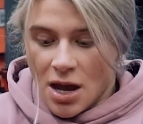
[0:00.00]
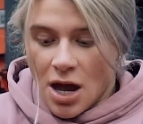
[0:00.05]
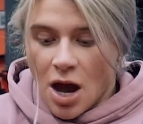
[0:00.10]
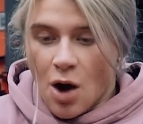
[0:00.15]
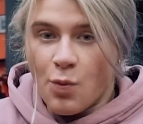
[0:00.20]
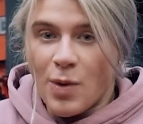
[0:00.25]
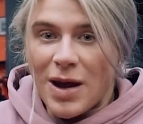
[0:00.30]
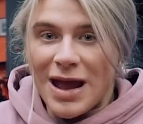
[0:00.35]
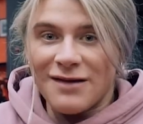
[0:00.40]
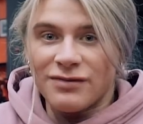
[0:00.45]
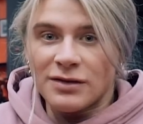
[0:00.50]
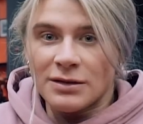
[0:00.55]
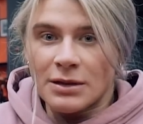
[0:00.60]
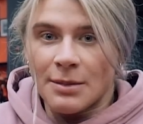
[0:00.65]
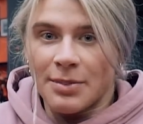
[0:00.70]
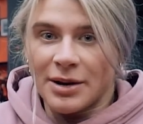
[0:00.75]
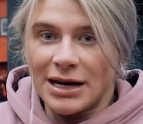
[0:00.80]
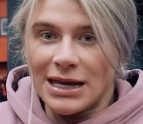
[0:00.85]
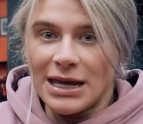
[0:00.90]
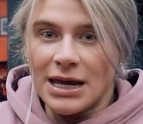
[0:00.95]
away from the
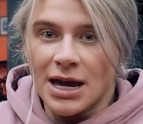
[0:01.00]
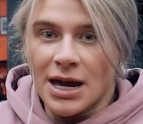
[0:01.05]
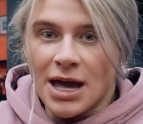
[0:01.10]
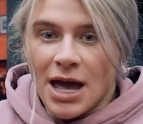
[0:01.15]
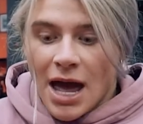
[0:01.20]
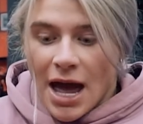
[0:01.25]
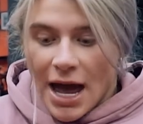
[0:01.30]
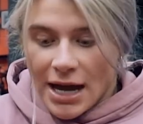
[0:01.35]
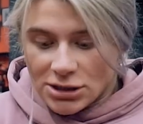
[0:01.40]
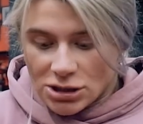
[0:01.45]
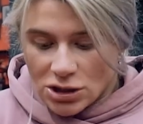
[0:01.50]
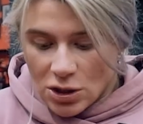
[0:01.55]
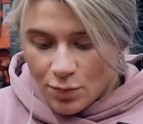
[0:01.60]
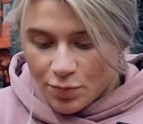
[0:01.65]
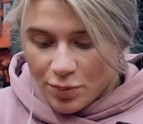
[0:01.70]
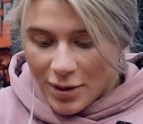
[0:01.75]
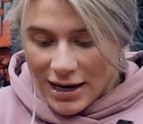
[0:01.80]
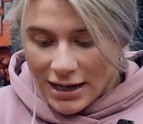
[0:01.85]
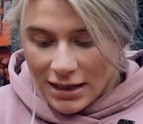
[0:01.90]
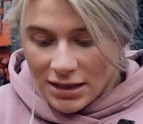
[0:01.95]
body as you
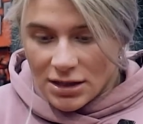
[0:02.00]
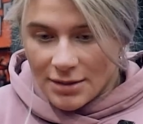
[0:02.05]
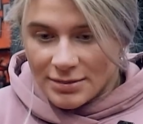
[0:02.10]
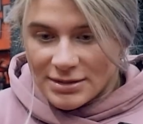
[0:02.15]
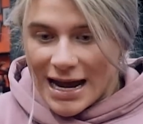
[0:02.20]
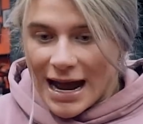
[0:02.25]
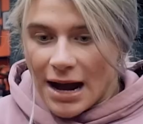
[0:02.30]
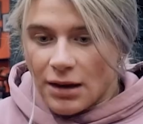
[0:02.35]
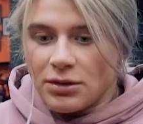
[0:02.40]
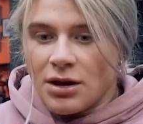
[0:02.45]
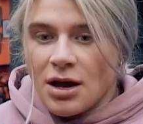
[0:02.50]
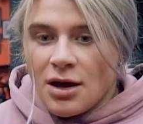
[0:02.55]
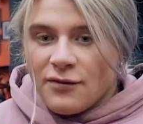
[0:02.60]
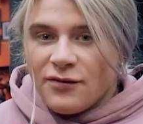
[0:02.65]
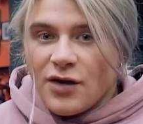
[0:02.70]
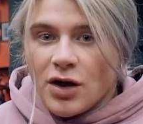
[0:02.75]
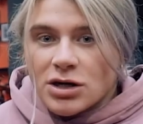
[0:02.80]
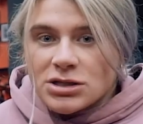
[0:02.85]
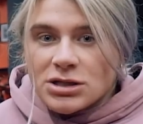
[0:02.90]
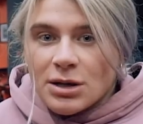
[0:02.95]
bring them down.
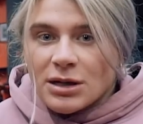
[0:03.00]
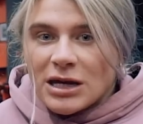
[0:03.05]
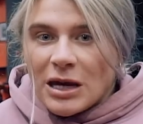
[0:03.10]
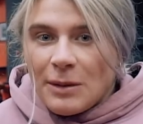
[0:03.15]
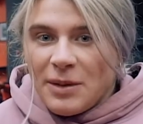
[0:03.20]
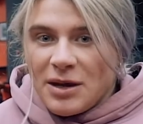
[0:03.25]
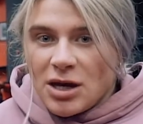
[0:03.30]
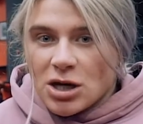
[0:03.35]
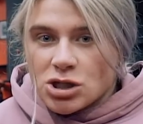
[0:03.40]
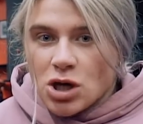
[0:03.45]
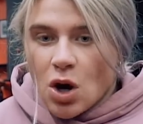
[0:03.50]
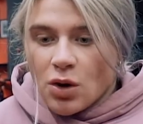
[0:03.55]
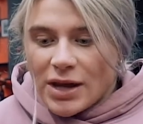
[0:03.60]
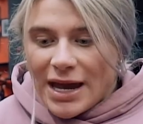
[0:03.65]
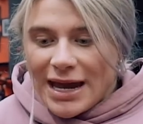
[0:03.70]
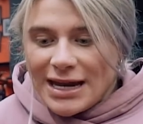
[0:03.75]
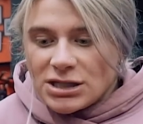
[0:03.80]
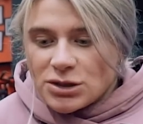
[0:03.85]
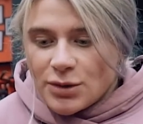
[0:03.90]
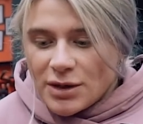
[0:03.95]
Focus on keeping your shoulder
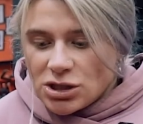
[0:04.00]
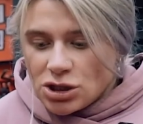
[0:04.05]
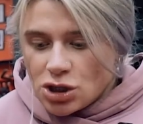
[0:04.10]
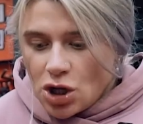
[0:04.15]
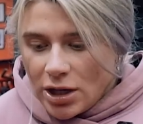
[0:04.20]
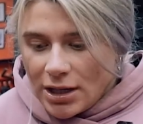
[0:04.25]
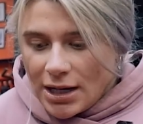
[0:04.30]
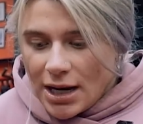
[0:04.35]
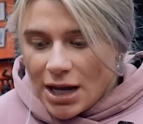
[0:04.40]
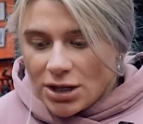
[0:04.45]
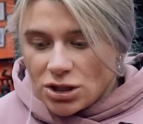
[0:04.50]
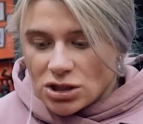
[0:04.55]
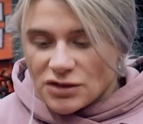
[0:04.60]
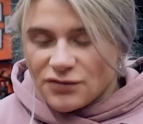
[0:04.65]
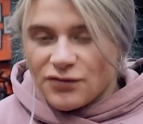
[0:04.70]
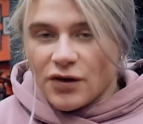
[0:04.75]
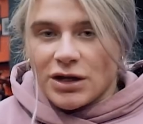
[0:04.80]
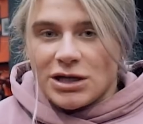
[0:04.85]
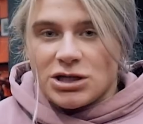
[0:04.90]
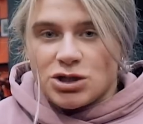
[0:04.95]
into its joint and just
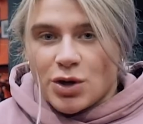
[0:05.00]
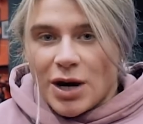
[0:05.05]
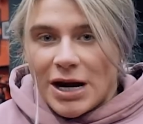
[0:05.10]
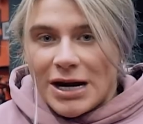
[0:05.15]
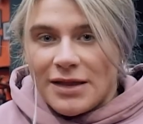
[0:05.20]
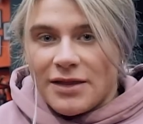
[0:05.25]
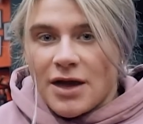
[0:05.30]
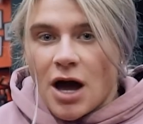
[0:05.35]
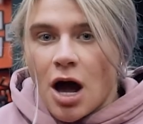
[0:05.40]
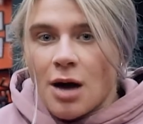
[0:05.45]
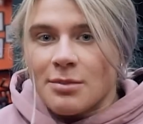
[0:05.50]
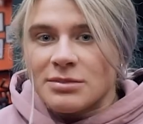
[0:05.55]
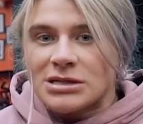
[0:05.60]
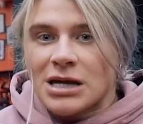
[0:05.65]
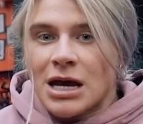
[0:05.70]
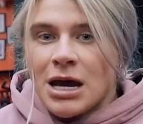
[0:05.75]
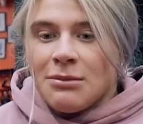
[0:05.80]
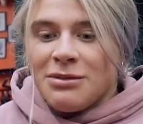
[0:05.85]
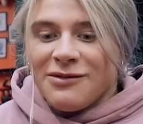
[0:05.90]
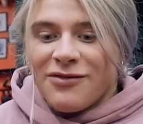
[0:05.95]
fully straightening the arms
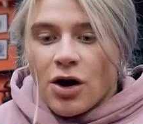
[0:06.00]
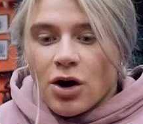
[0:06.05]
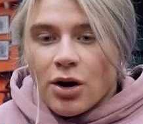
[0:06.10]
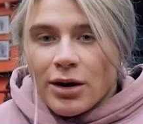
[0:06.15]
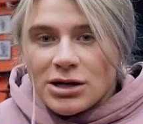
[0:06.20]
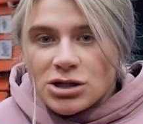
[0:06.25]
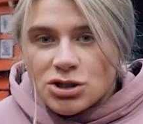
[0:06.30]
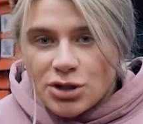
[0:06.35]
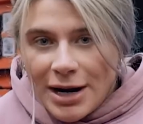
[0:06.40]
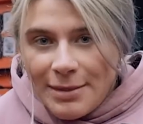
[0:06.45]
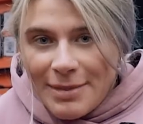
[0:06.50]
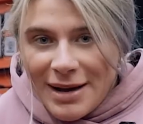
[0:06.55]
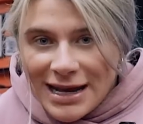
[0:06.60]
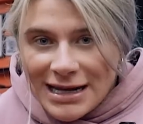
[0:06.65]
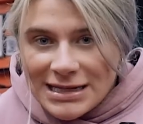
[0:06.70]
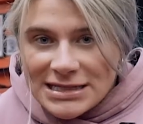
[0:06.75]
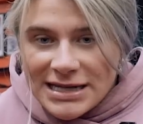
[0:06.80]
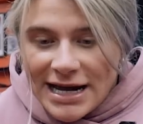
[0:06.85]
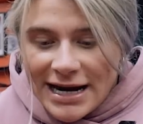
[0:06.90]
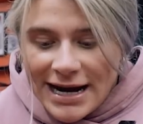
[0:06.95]
before going straight back
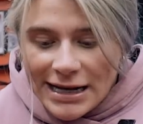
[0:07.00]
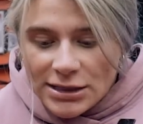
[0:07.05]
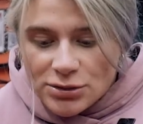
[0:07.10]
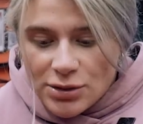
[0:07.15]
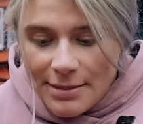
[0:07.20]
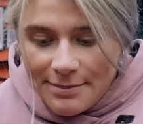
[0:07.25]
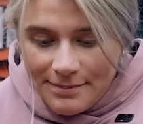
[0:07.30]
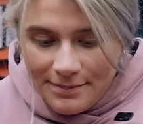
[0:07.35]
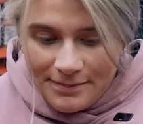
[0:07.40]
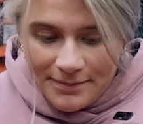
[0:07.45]
into that next rep.